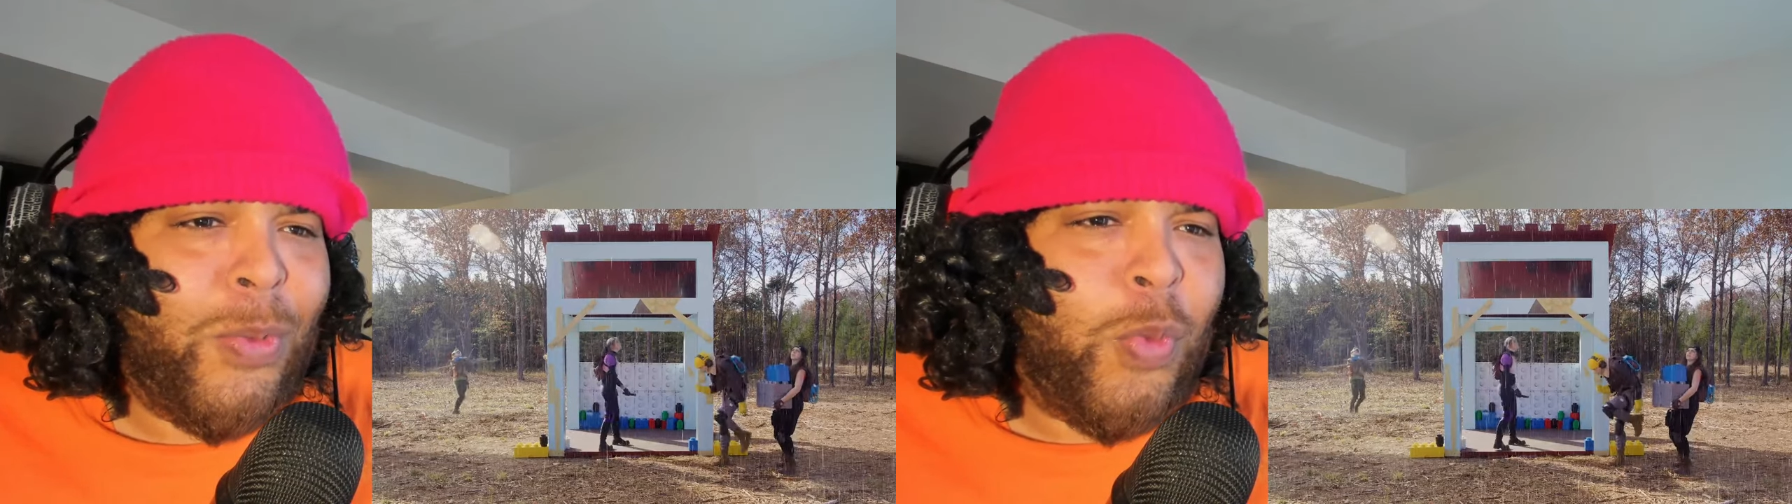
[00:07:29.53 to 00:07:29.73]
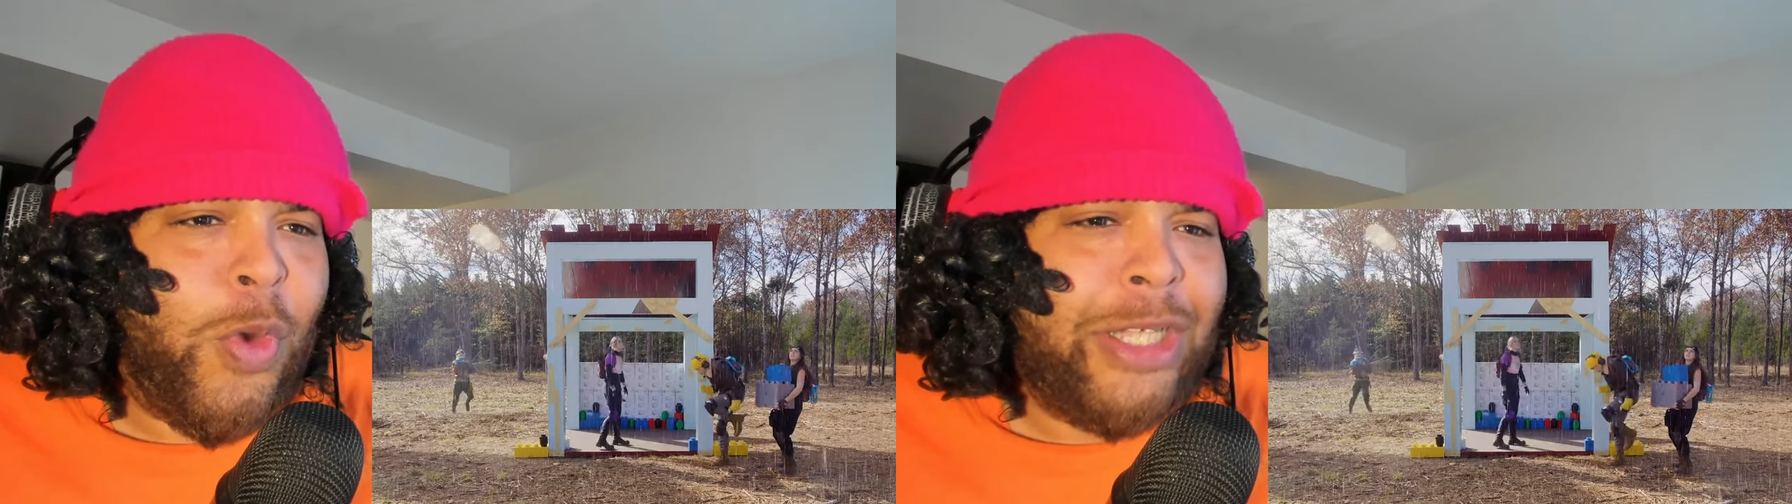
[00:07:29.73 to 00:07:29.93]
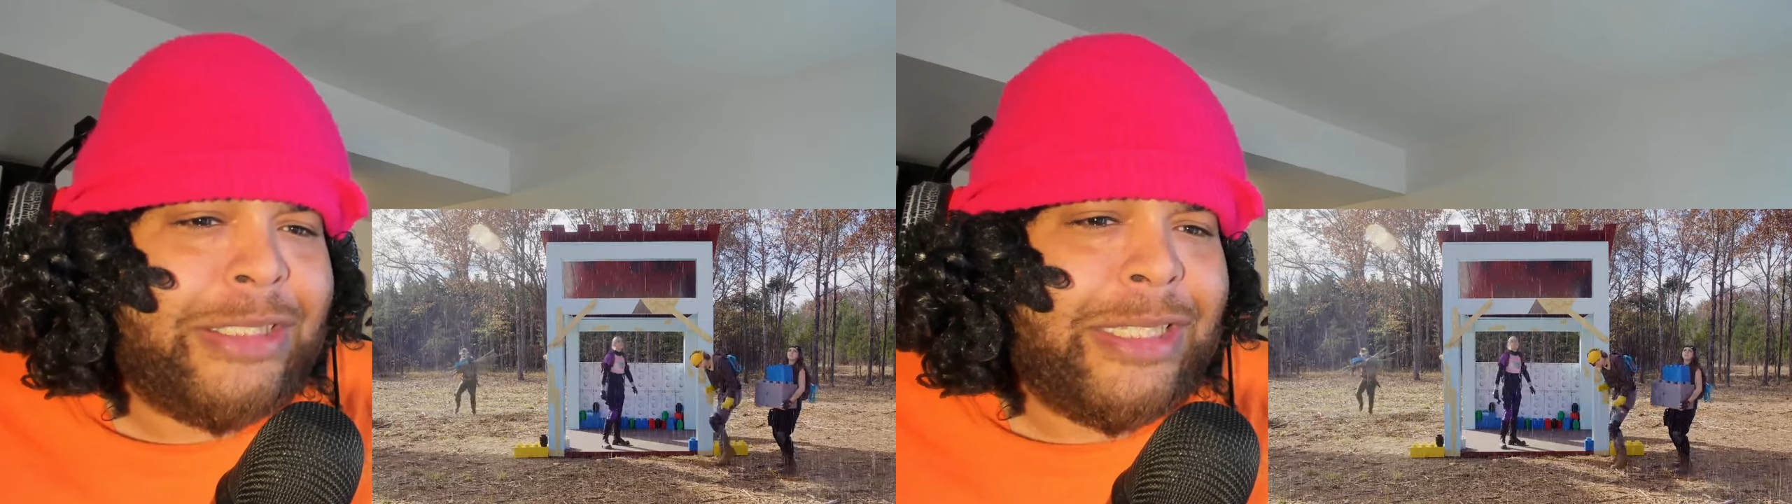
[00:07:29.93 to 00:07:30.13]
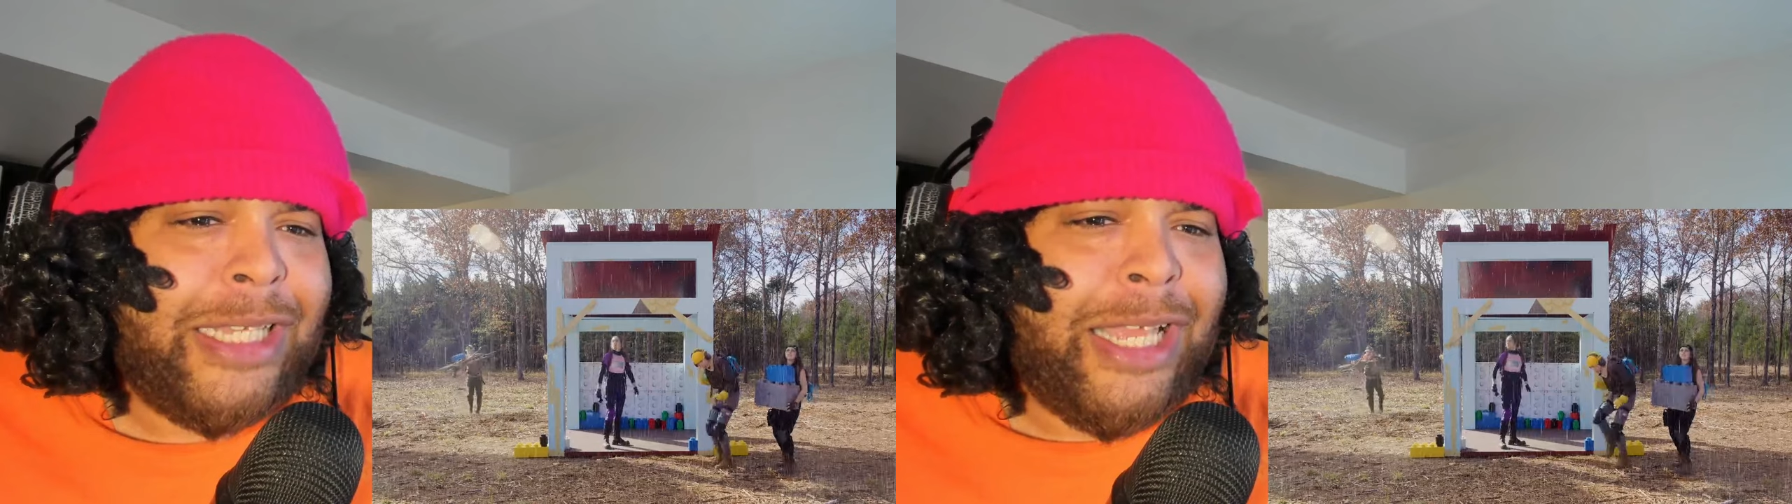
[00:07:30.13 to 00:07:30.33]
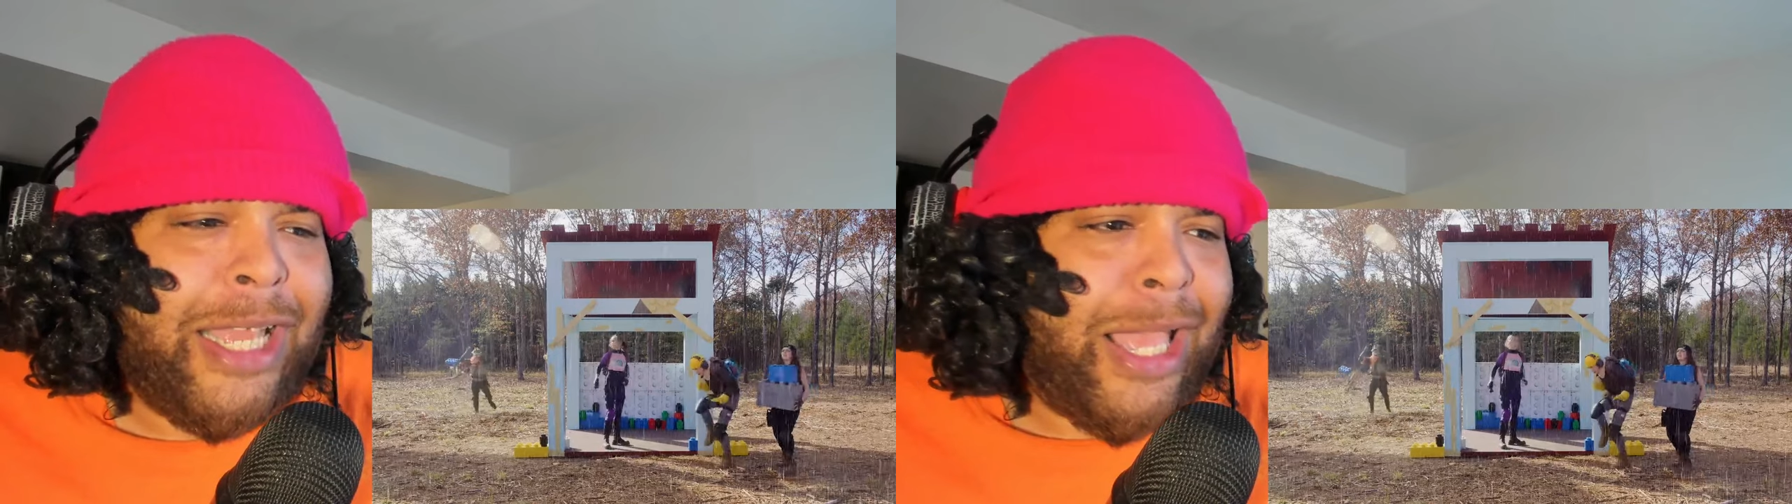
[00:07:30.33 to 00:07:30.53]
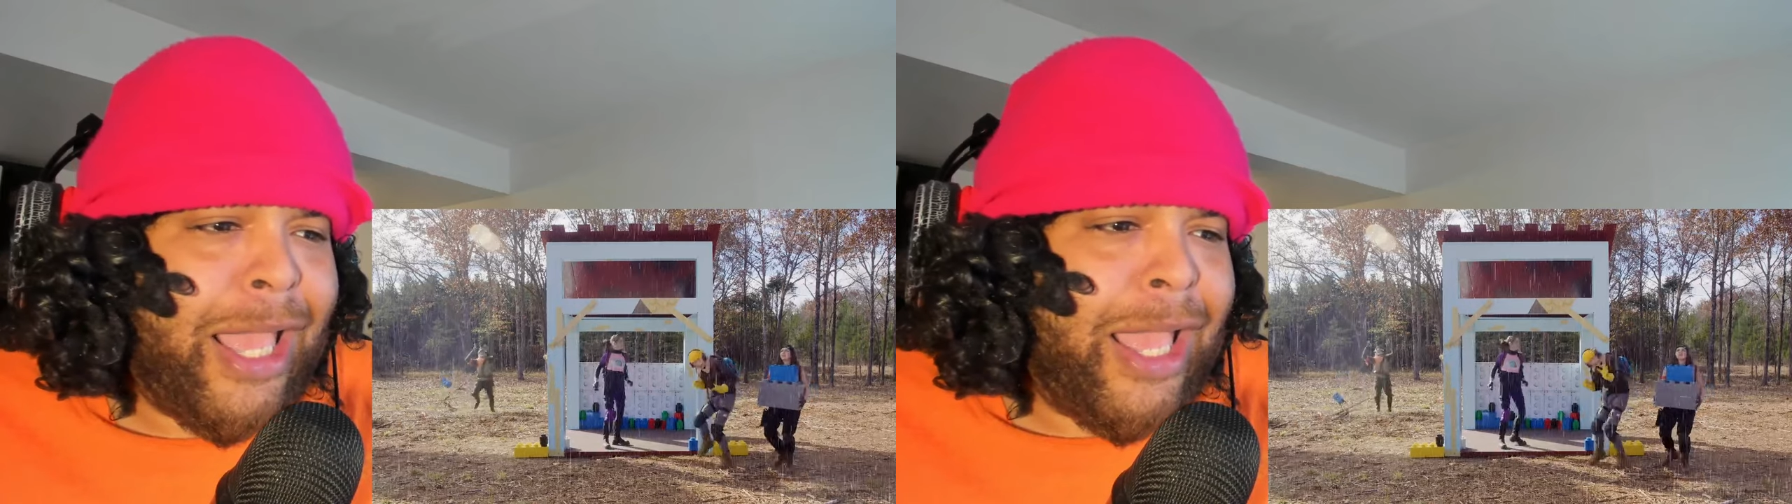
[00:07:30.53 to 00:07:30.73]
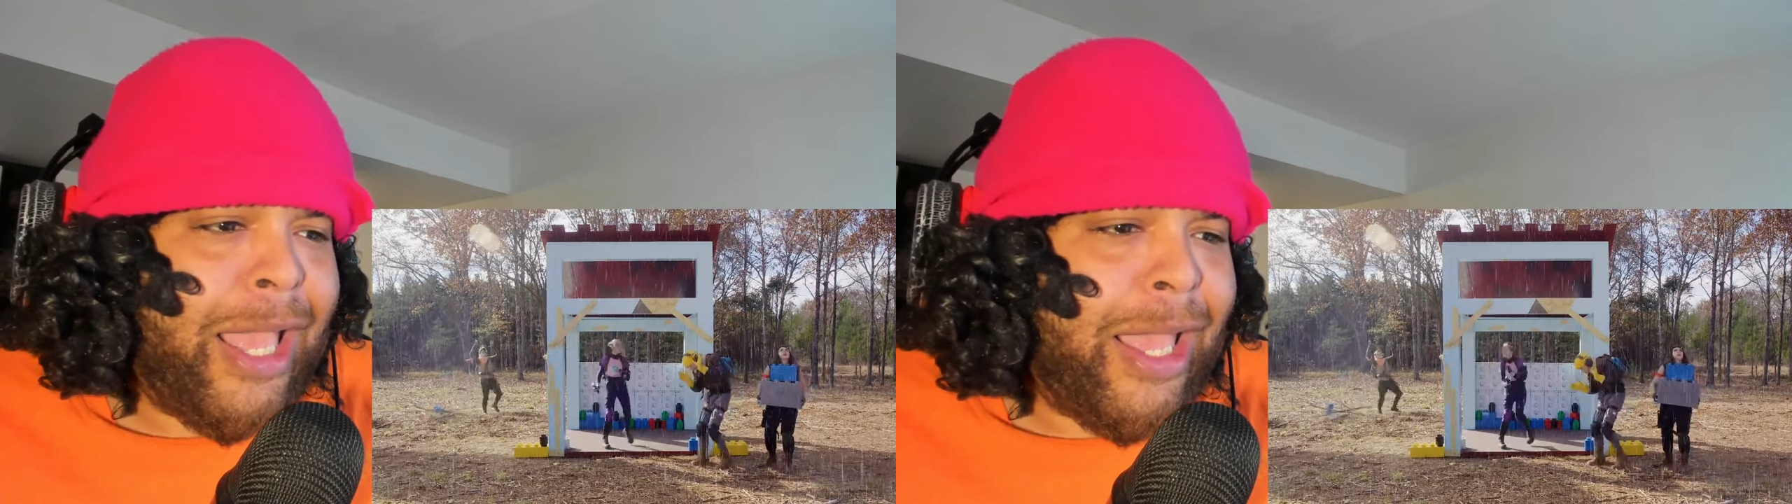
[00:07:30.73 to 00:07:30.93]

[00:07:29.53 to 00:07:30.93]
it's so